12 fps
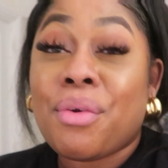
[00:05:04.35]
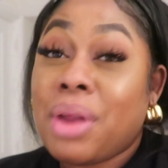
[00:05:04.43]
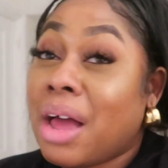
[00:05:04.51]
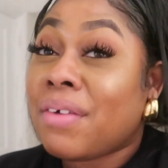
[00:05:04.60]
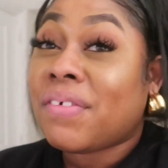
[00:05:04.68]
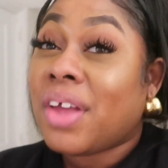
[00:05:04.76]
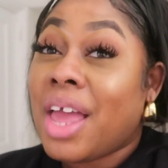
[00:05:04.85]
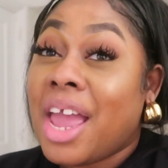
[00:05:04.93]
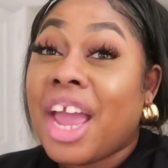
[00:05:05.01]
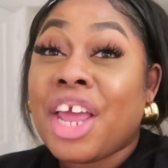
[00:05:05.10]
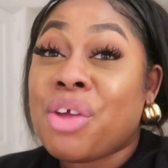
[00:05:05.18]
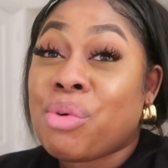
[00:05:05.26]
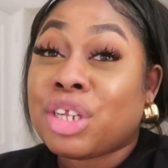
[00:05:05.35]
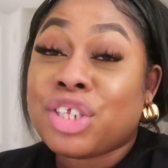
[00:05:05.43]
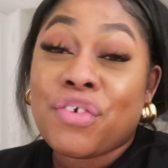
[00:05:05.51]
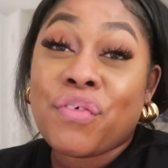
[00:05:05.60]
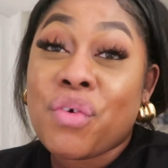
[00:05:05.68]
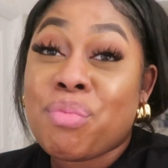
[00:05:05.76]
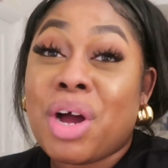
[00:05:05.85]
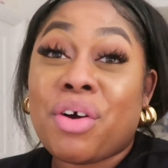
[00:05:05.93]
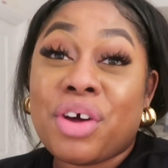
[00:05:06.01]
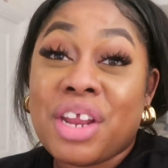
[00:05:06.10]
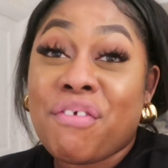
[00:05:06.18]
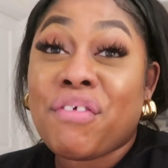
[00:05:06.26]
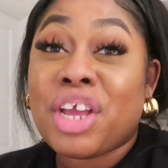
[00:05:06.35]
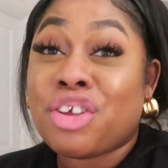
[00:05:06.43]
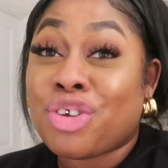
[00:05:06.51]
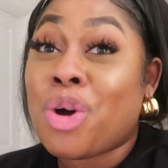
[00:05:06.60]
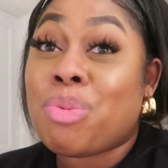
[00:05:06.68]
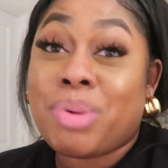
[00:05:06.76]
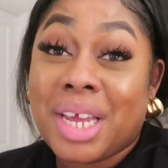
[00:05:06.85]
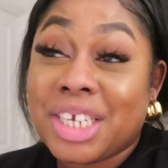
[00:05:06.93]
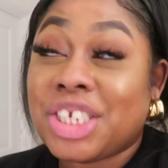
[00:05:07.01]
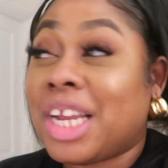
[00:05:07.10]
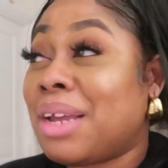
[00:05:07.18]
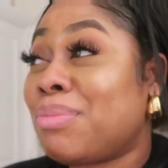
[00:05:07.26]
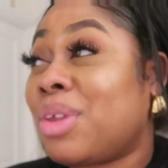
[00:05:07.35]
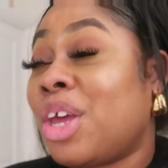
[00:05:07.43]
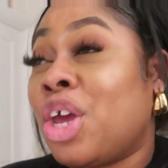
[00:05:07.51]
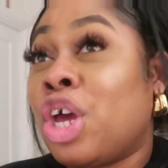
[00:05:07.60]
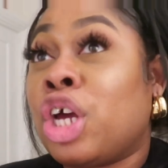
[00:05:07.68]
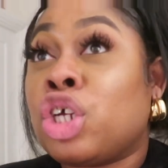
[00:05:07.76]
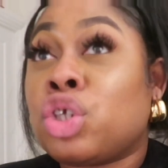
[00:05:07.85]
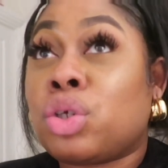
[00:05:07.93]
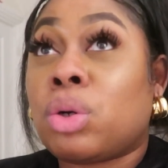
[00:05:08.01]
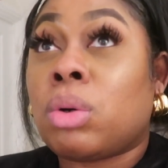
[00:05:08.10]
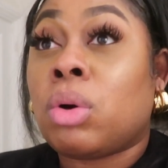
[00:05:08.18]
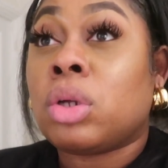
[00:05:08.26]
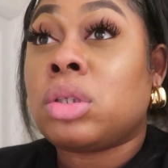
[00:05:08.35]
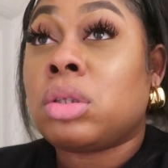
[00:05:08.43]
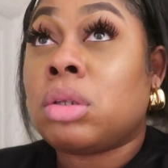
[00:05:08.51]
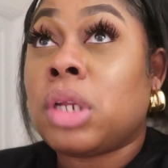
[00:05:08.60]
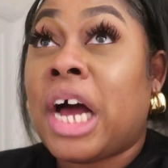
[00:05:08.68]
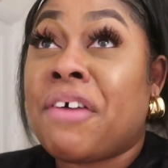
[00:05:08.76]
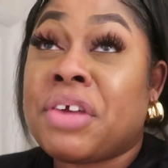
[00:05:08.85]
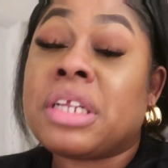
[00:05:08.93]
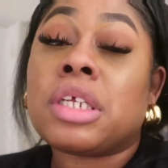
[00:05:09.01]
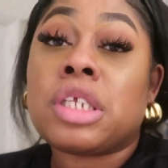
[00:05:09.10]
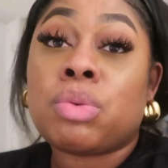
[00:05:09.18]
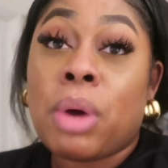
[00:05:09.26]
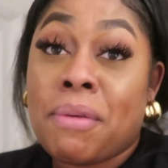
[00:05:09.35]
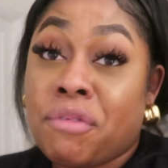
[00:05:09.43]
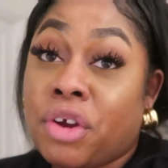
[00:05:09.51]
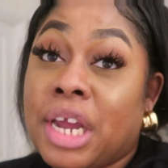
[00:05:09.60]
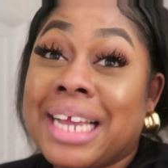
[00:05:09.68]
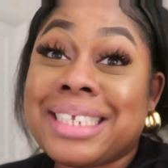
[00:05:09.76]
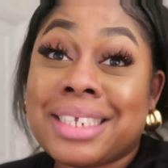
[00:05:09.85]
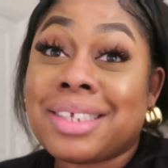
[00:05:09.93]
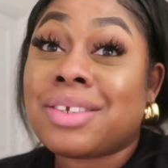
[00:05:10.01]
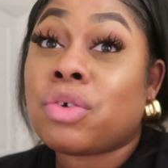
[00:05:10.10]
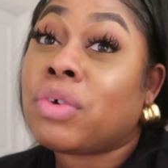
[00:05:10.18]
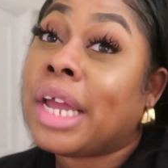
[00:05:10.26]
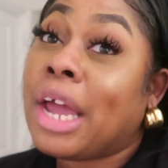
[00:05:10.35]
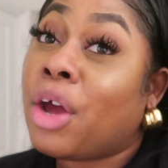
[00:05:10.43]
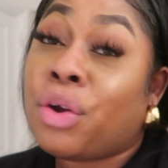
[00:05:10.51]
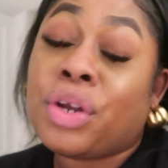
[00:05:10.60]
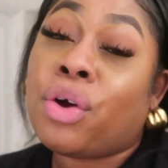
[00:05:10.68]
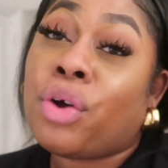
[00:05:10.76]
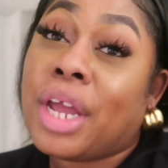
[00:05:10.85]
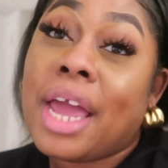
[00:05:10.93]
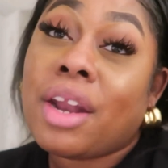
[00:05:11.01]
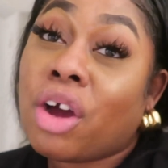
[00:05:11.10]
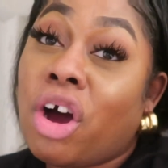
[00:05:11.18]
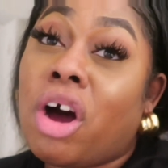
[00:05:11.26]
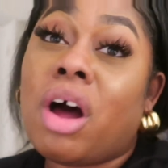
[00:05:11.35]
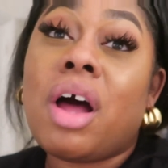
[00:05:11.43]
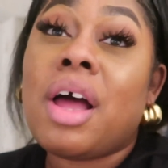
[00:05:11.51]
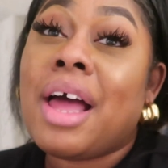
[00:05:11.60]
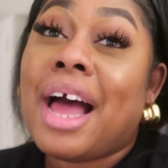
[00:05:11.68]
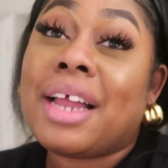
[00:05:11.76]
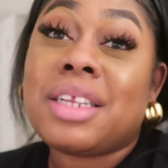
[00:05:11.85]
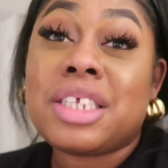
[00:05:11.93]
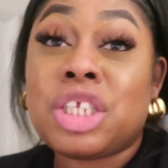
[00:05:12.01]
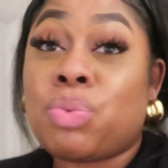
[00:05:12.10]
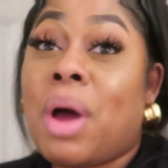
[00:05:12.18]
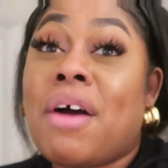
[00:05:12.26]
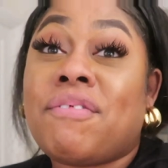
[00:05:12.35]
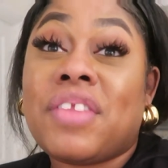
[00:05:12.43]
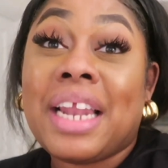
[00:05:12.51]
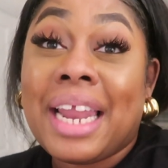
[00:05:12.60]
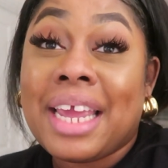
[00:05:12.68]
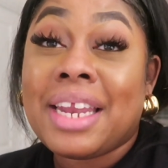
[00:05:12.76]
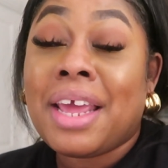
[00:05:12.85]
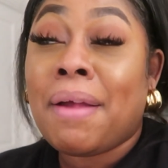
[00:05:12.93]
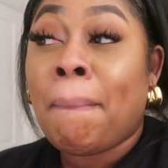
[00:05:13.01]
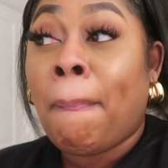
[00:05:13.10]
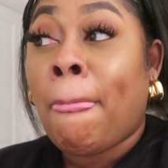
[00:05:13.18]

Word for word: don't have anyone to fall back on if things go pear-shaped. So I think this is why I'm very hesitant on getting a car, and this is why I've delayed it.